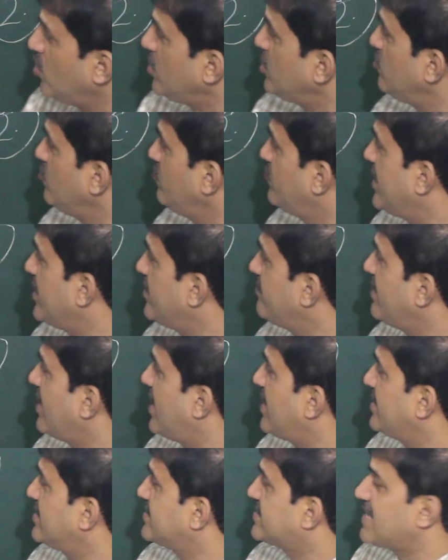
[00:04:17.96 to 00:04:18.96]
you very
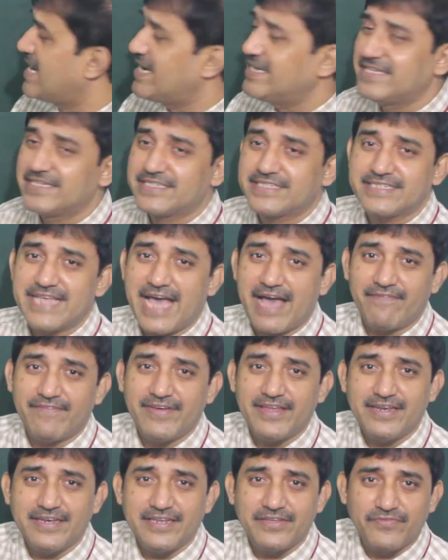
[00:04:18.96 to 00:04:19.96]
well understand the
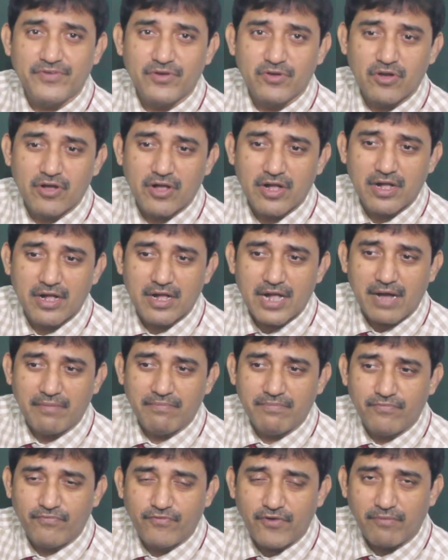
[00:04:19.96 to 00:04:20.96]
7. If you
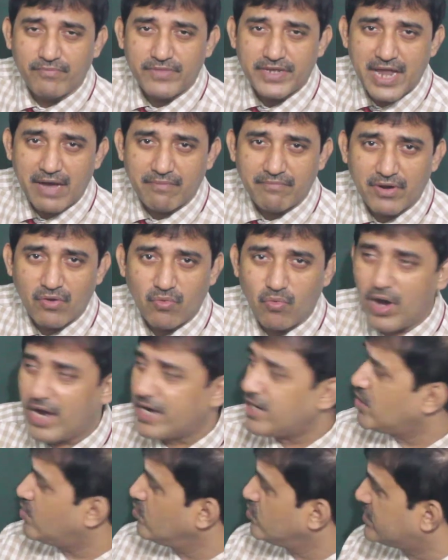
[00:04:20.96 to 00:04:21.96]
come from the number
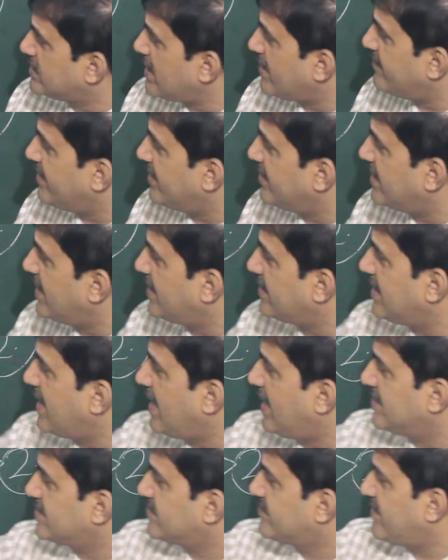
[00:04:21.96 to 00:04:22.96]
1 to 7,
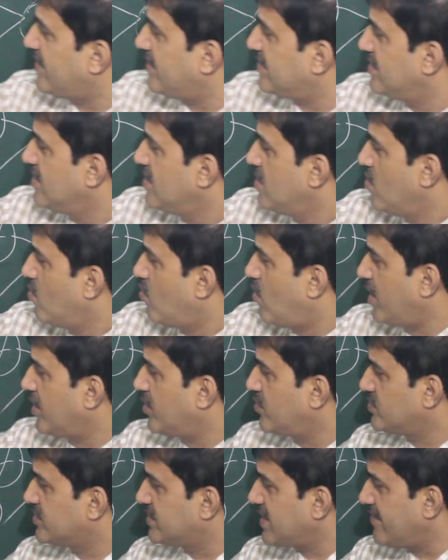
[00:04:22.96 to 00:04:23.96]
as per 1
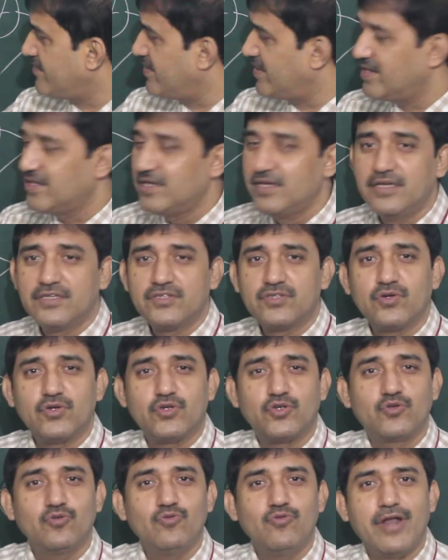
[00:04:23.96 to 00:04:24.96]
to 7,
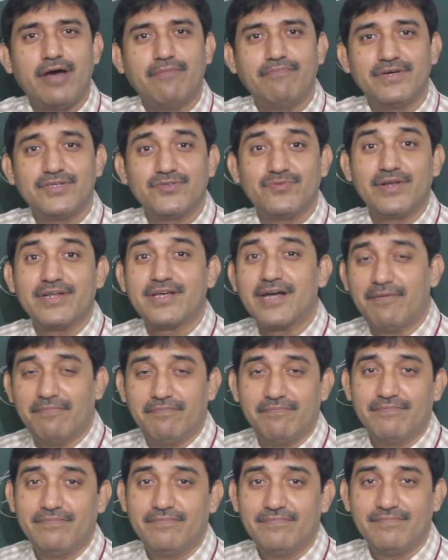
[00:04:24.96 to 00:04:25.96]
so two numbers will come.
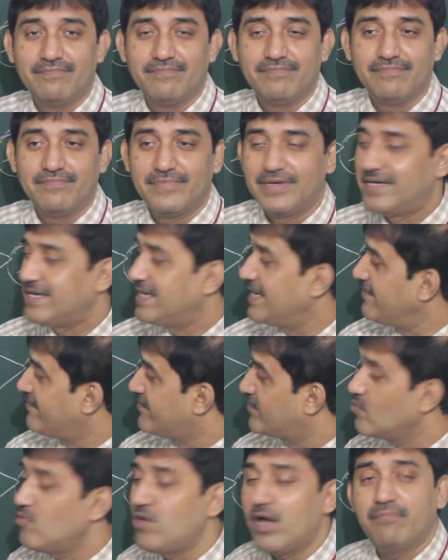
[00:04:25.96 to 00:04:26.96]

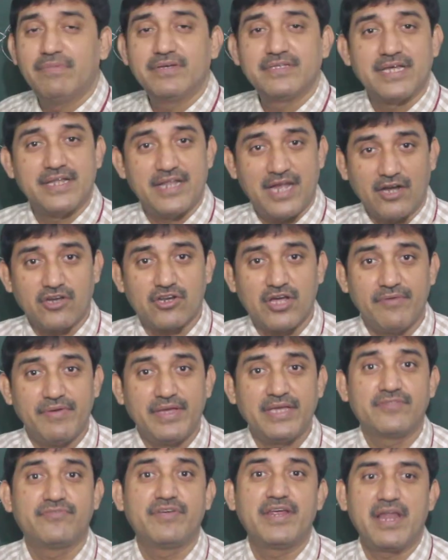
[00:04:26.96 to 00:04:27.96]
If two numbers are not
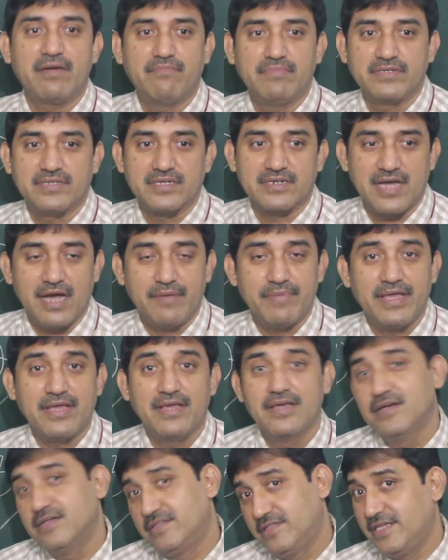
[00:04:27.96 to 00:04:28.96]
coming, three numbers are coming,
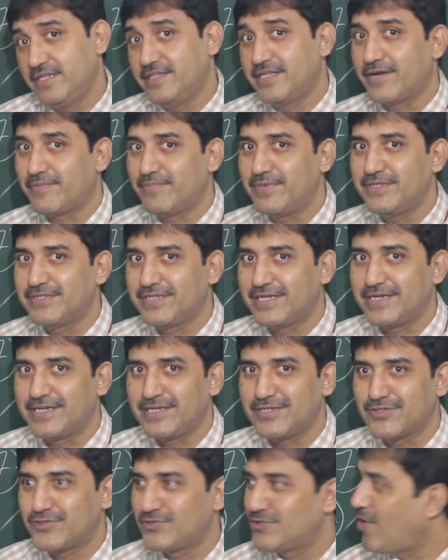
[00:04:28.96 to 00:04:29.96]
then that means it
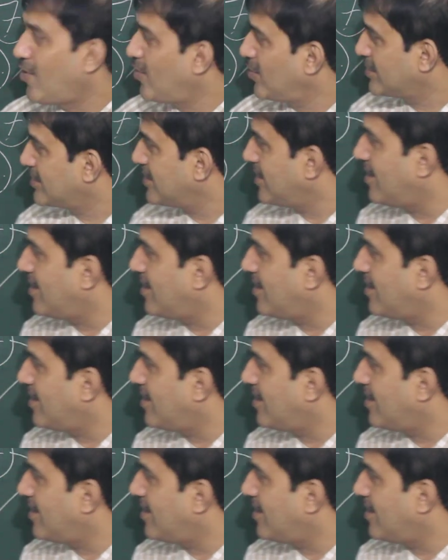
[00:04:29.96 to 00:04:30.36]
is not